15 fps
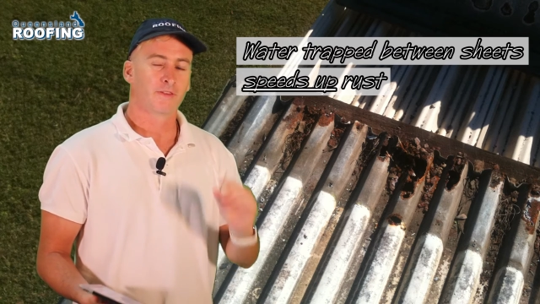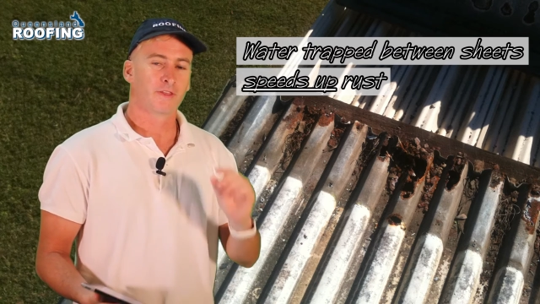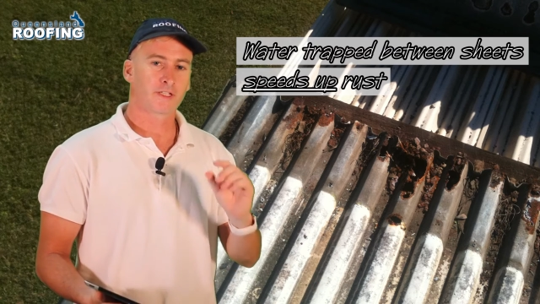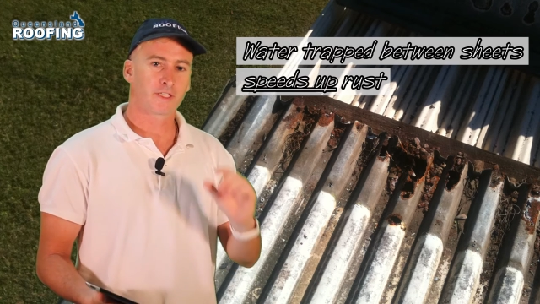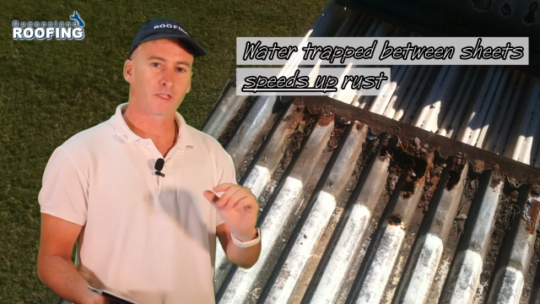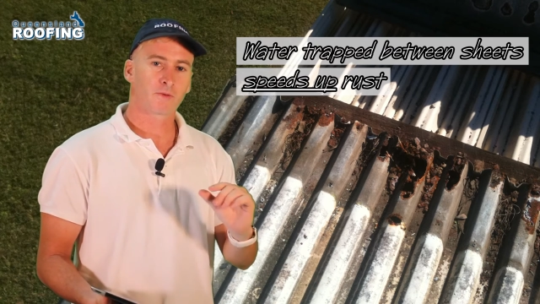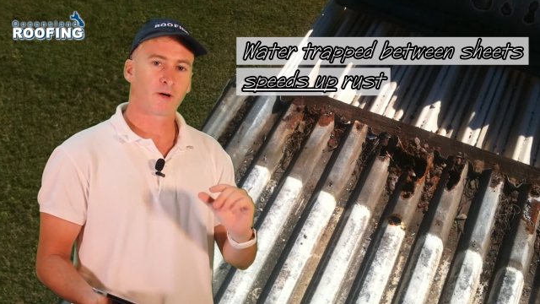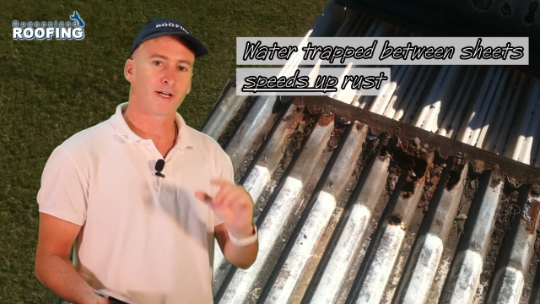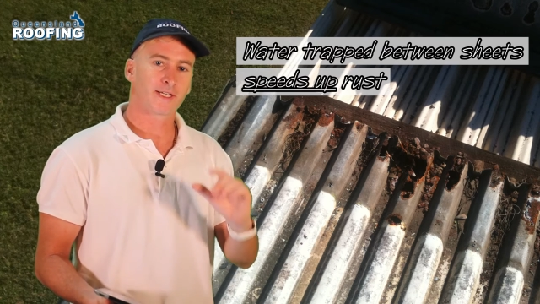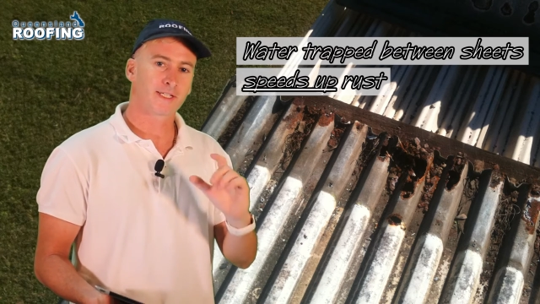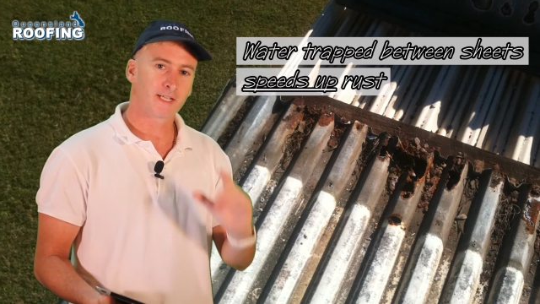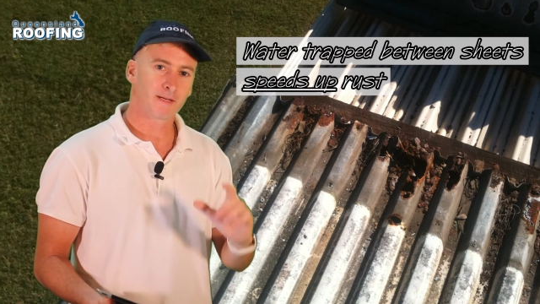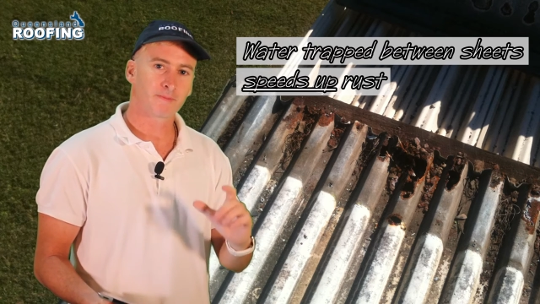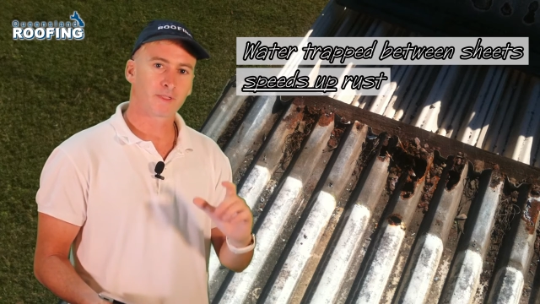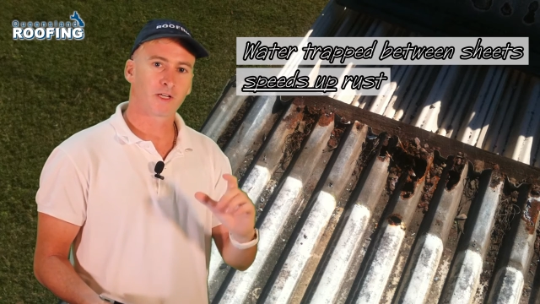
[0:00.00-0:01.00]
This is why
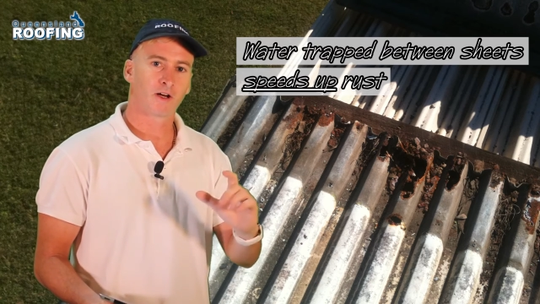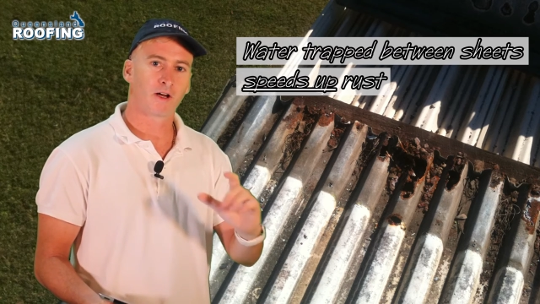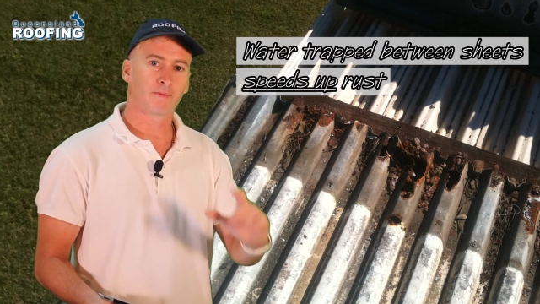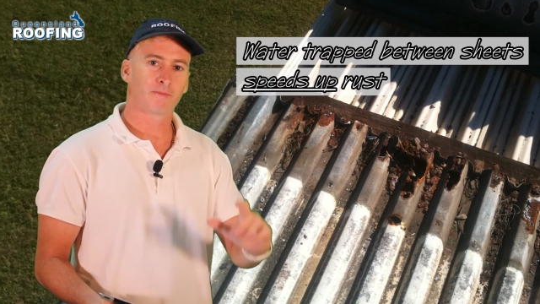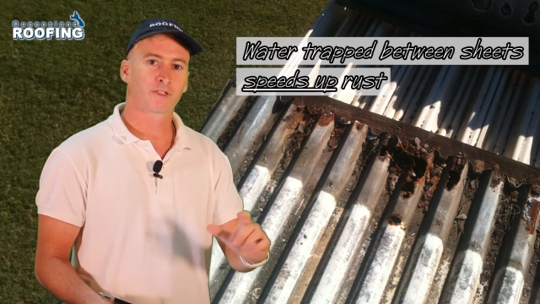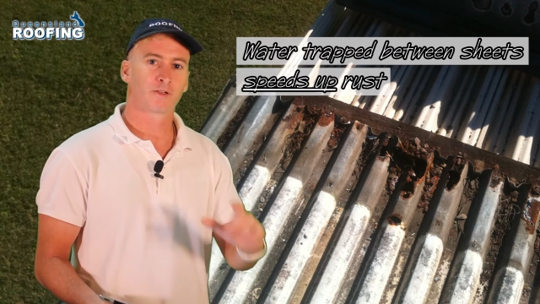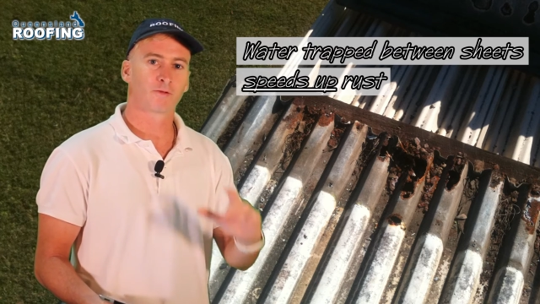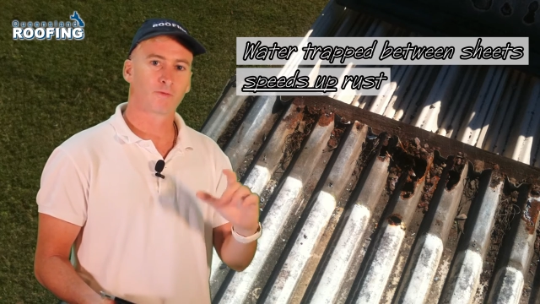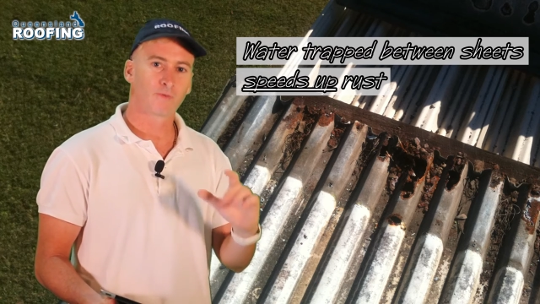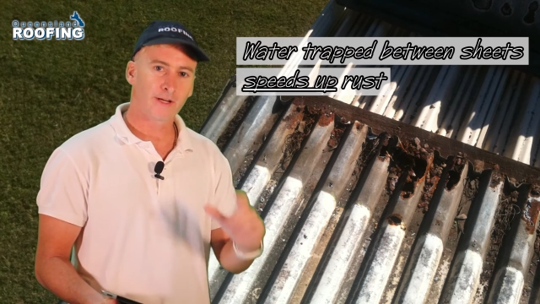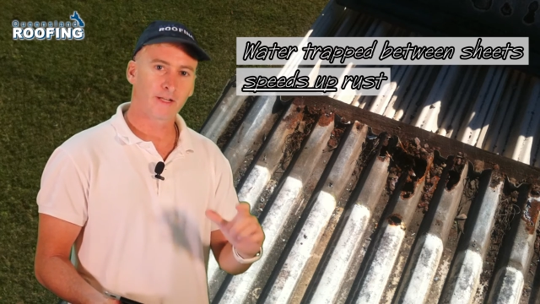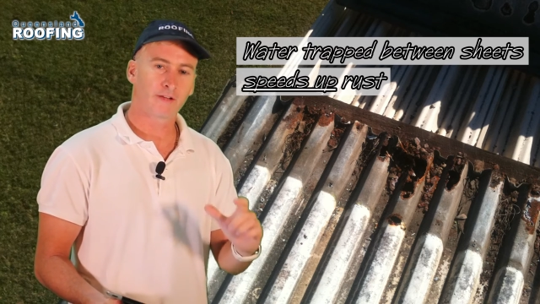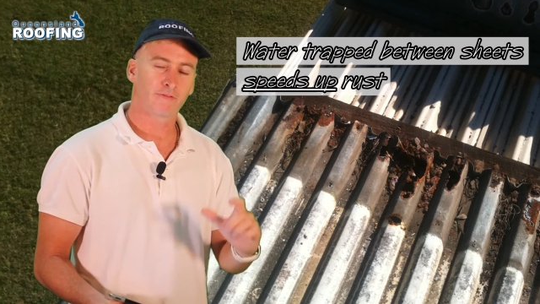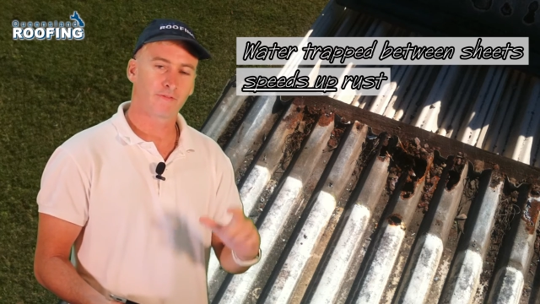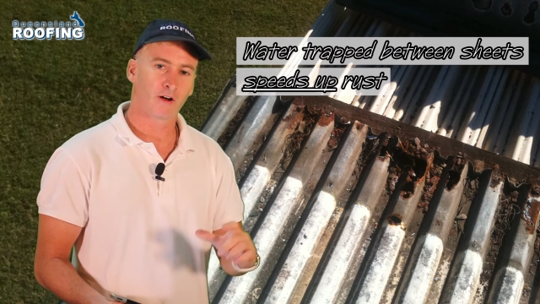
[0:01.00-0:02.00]
sometimes to
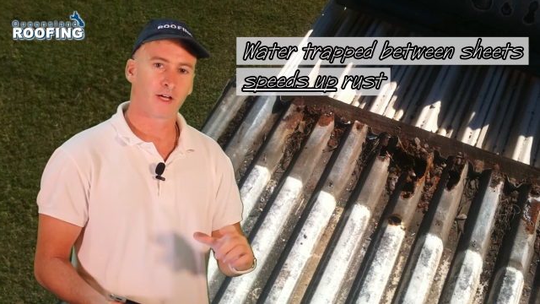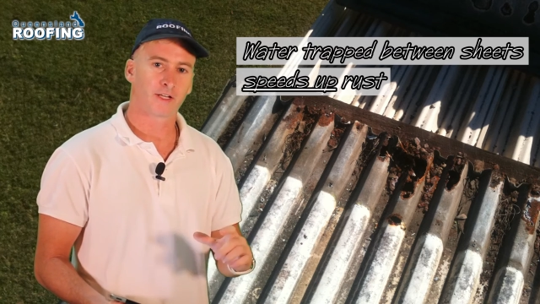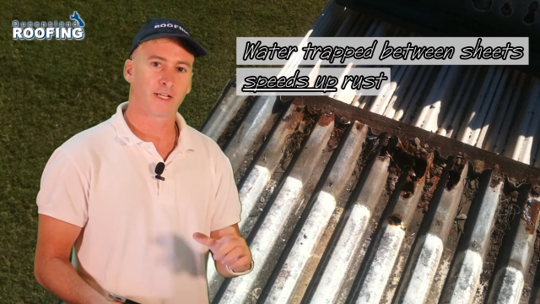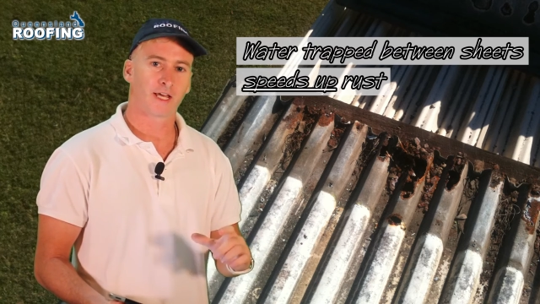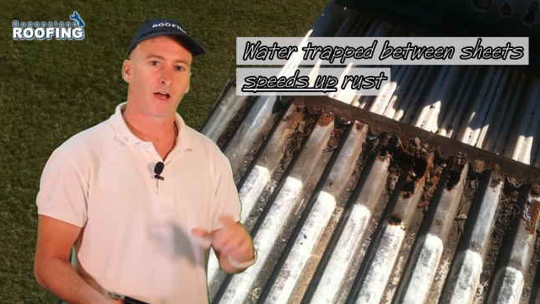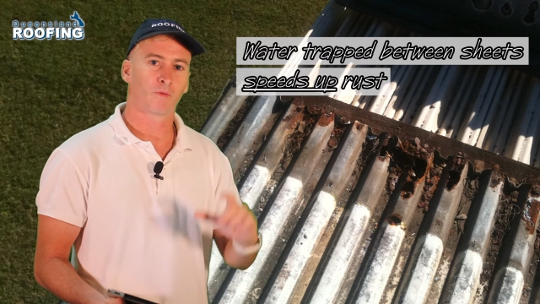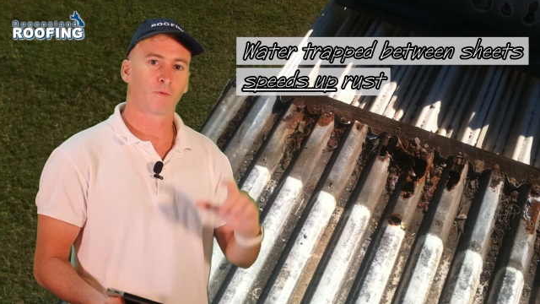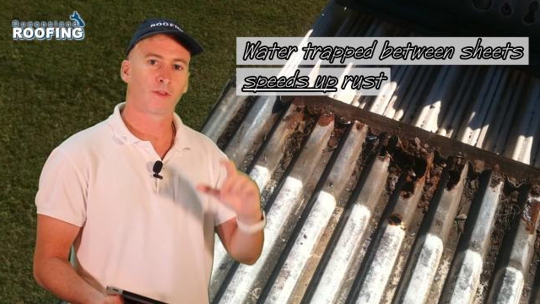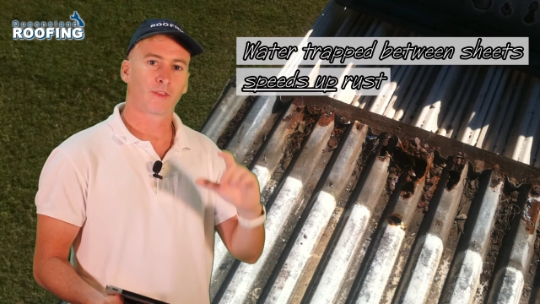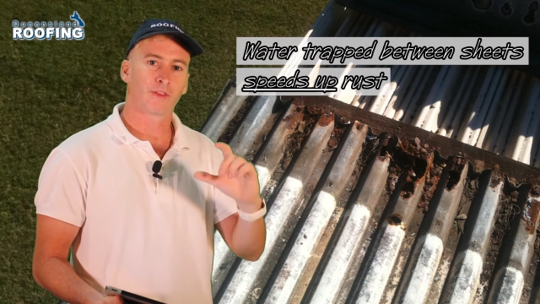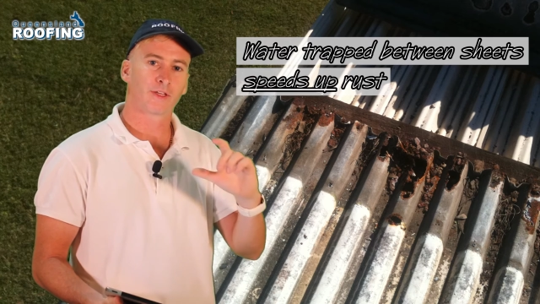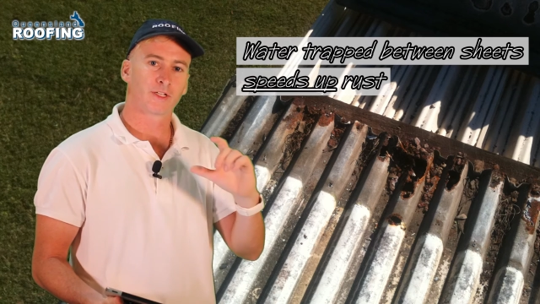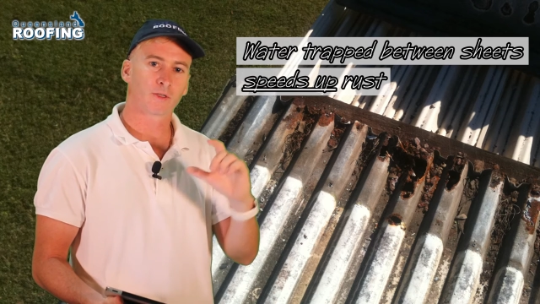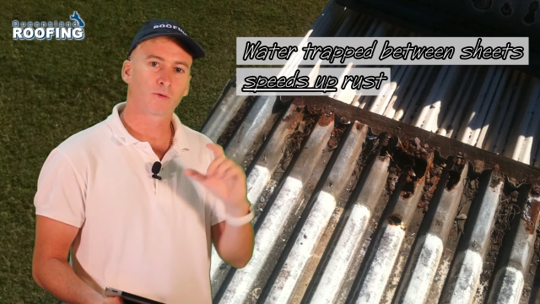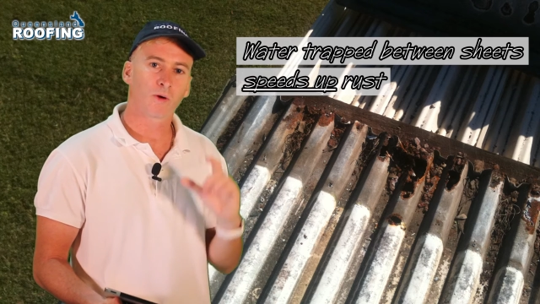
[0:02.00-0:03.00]
really find out
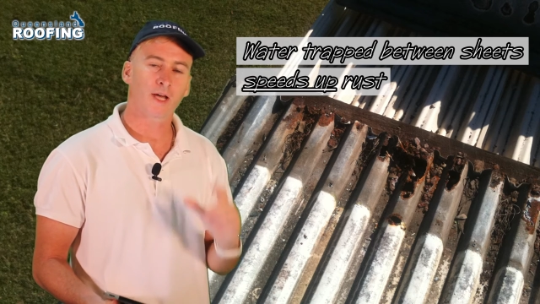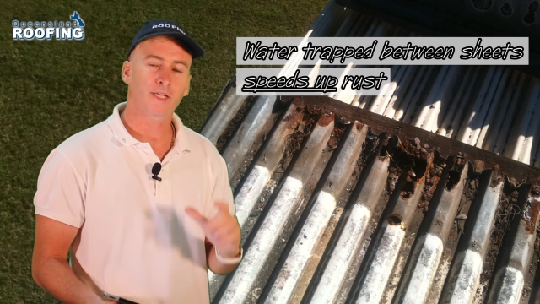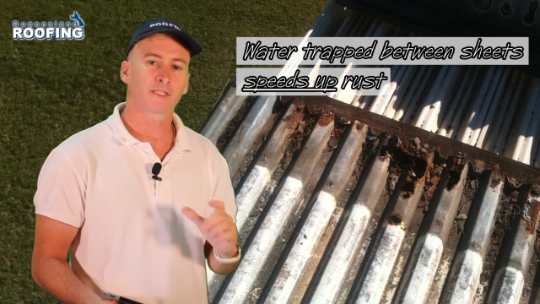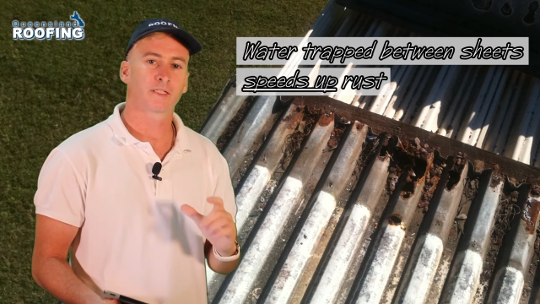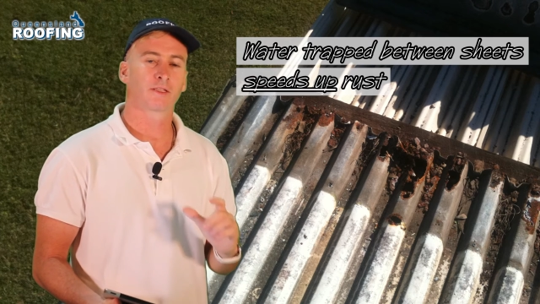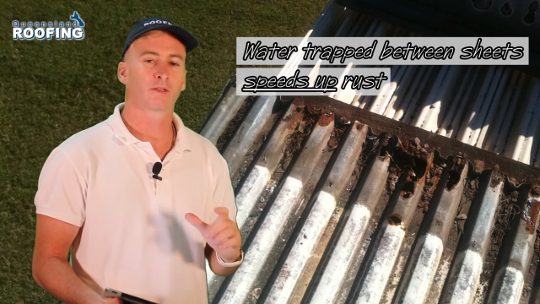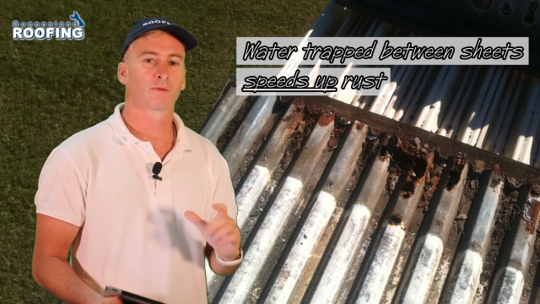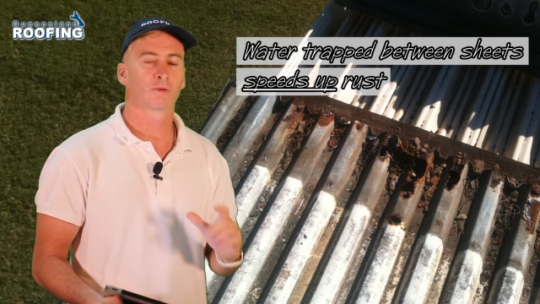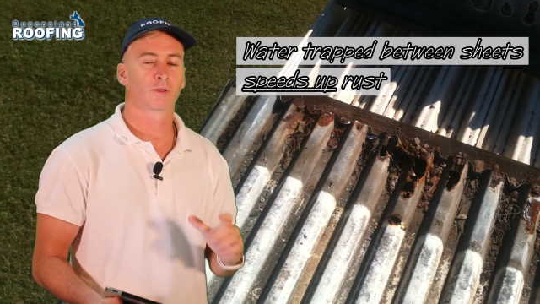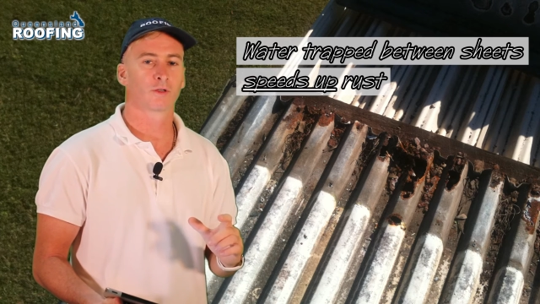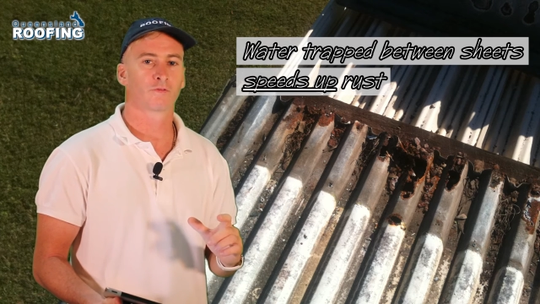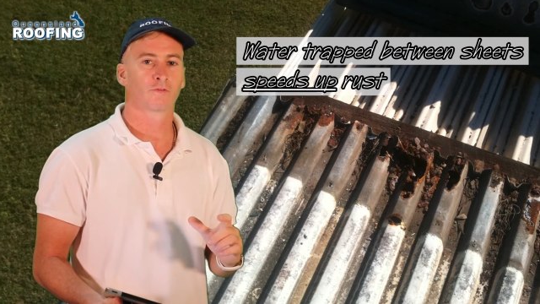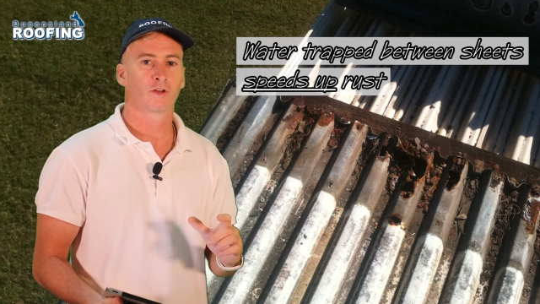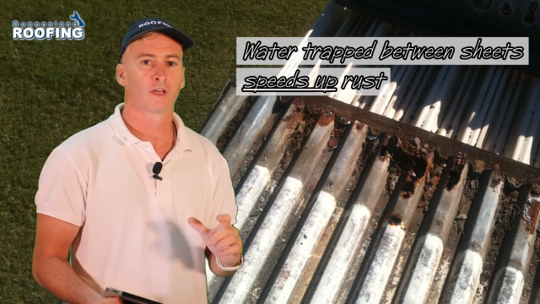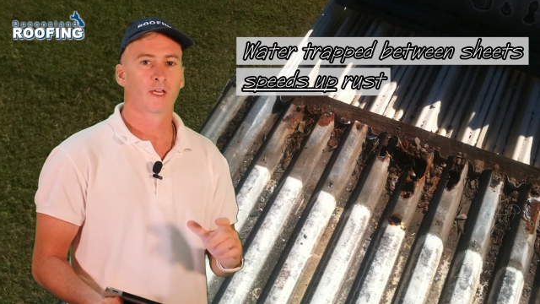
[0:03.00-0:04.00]
whether there's rust in the
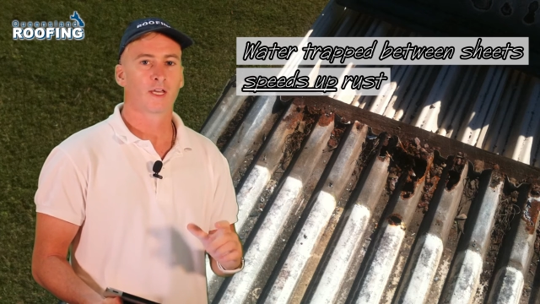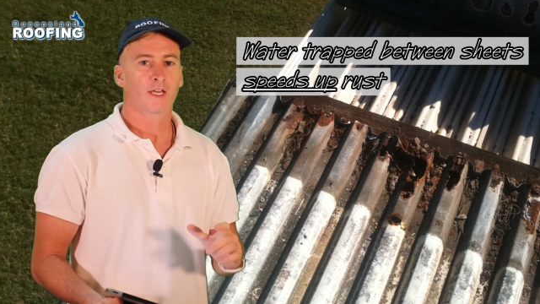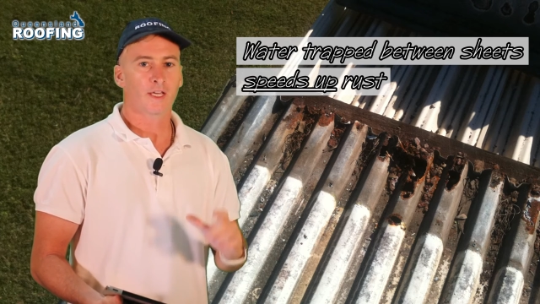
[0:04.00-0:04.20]
roof,